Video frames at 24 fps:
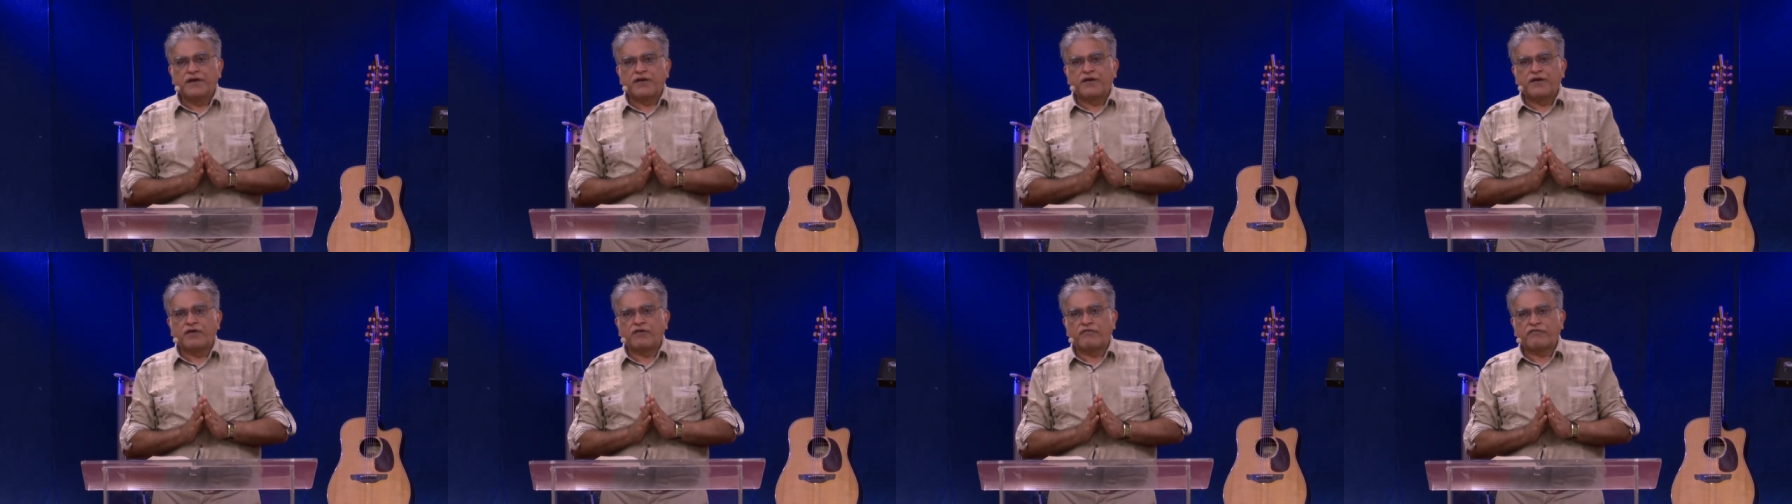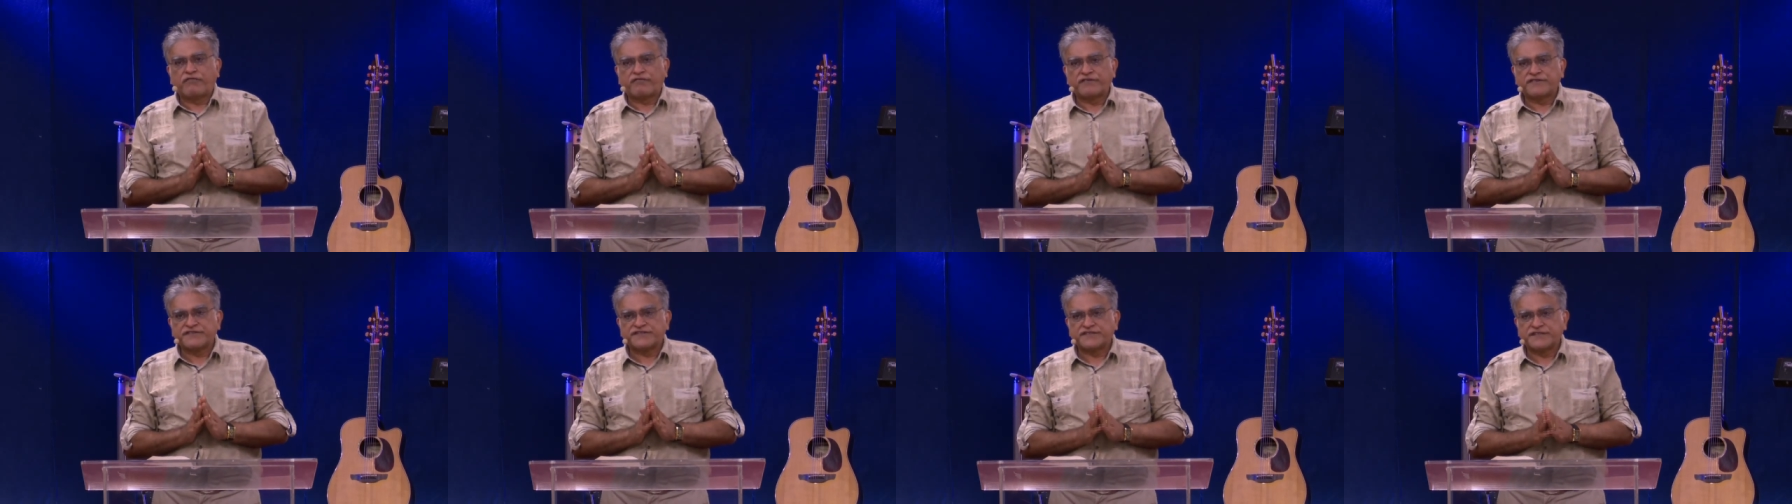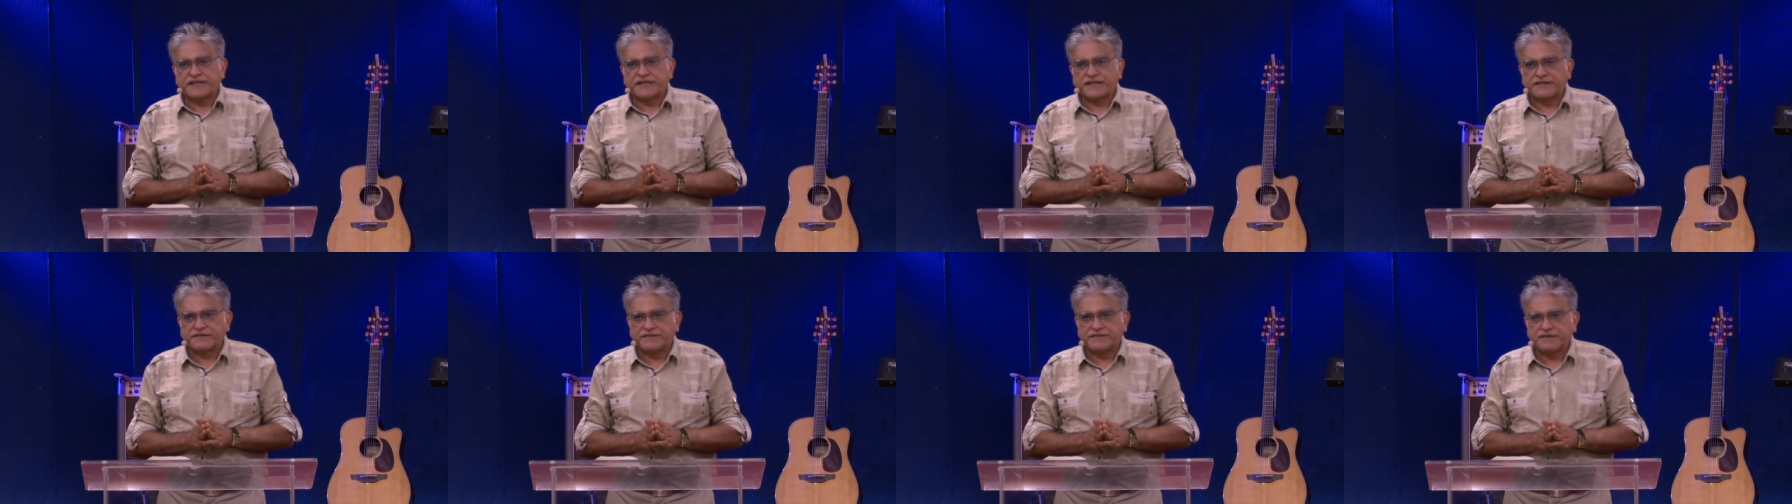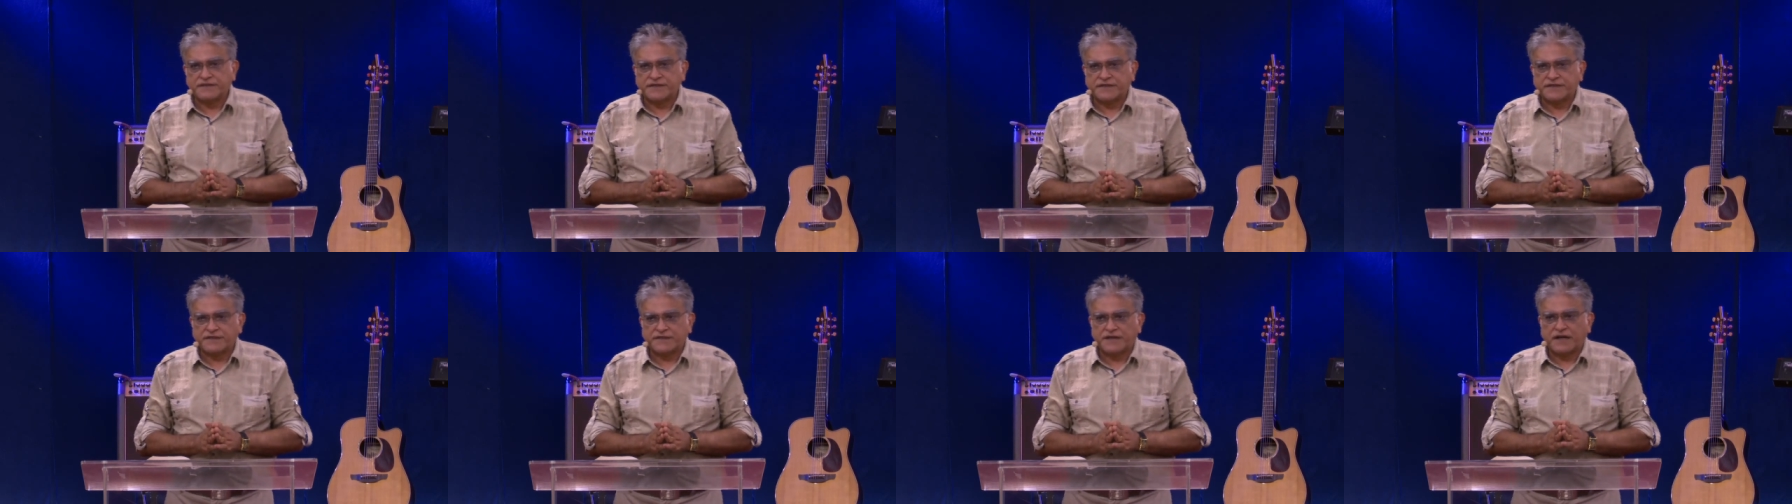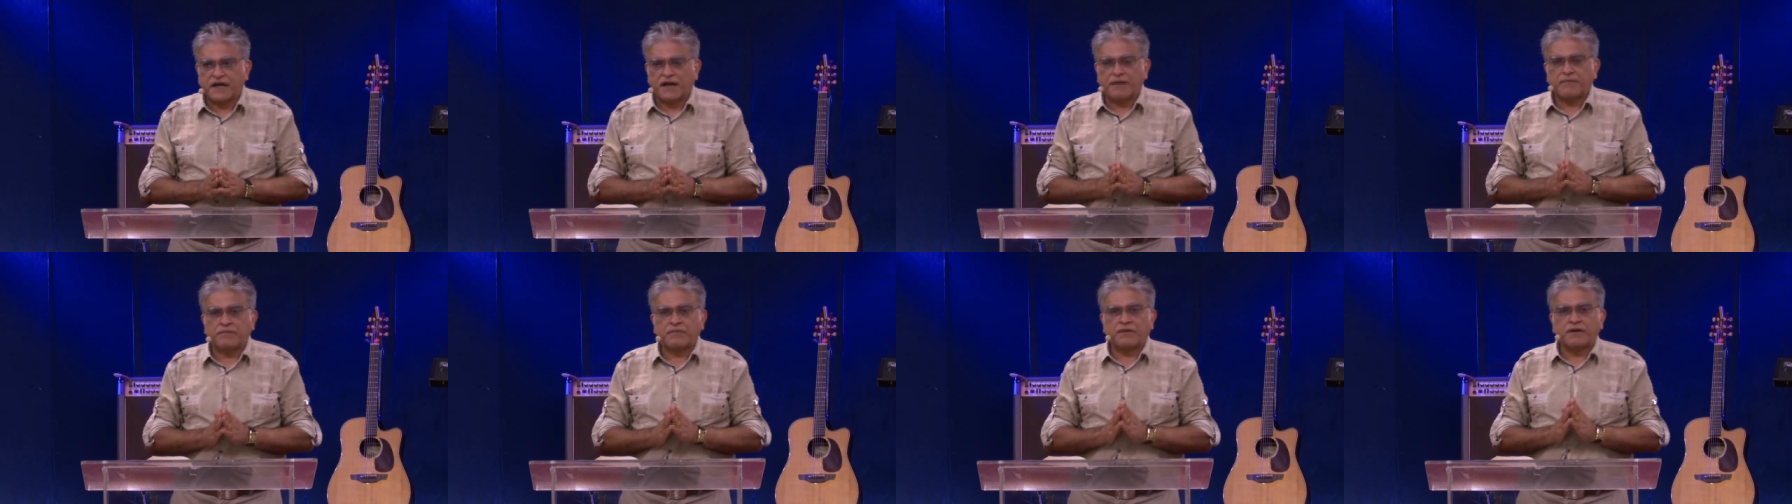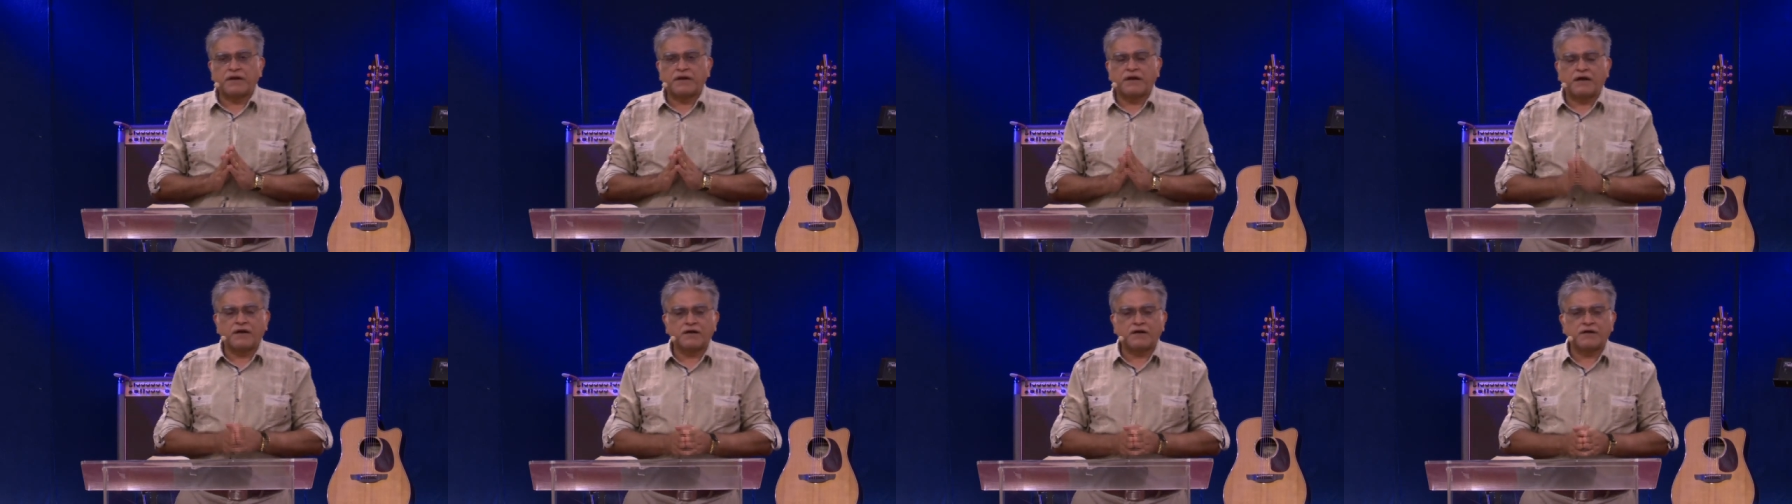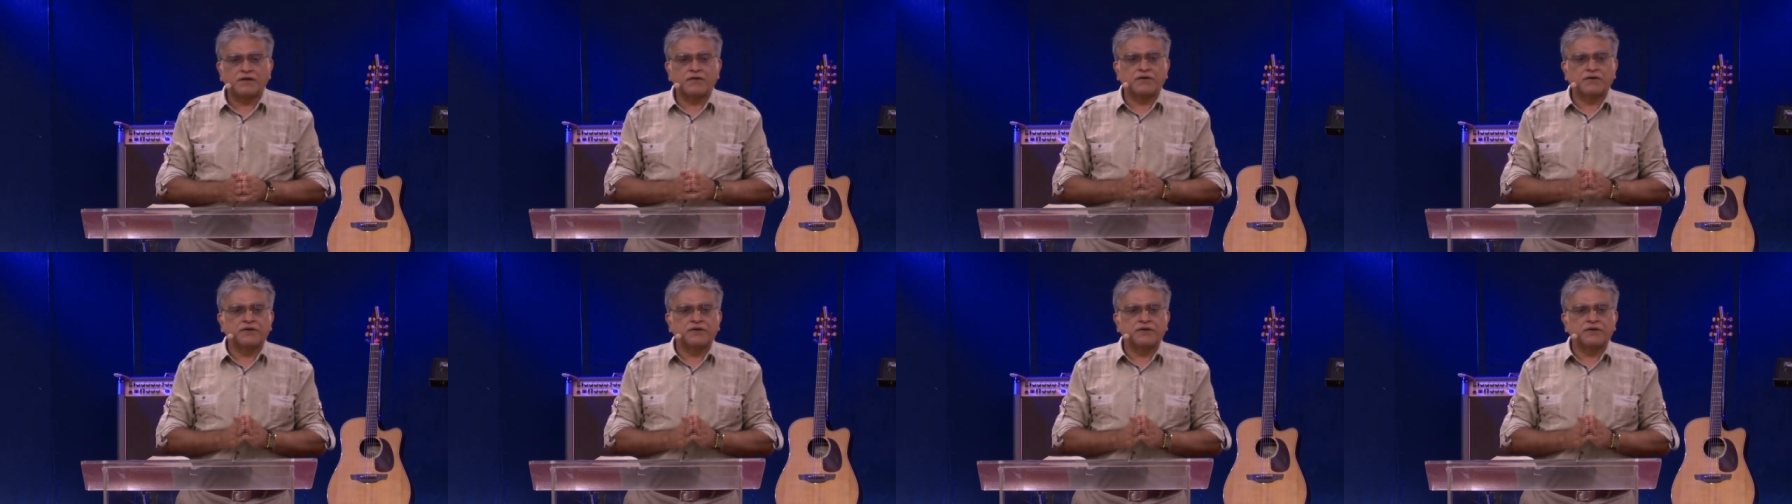nor forsake thee. I'm not